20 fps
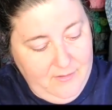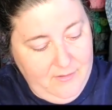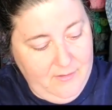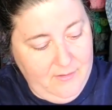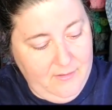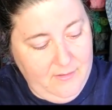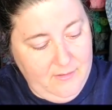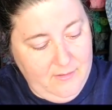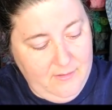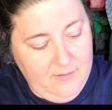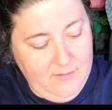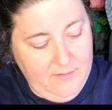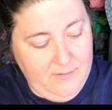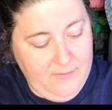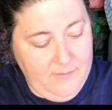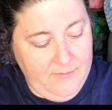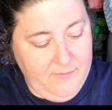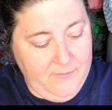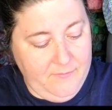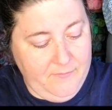
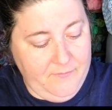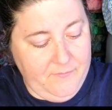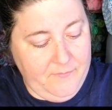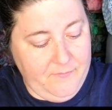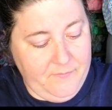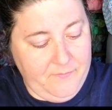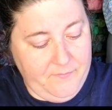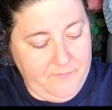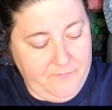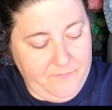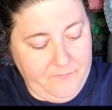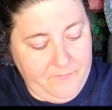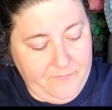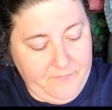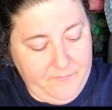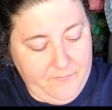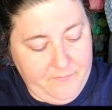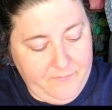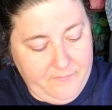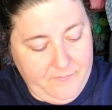
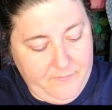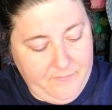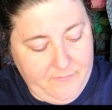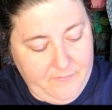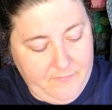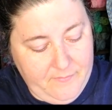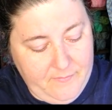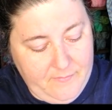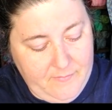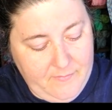No one is speaking in this clip.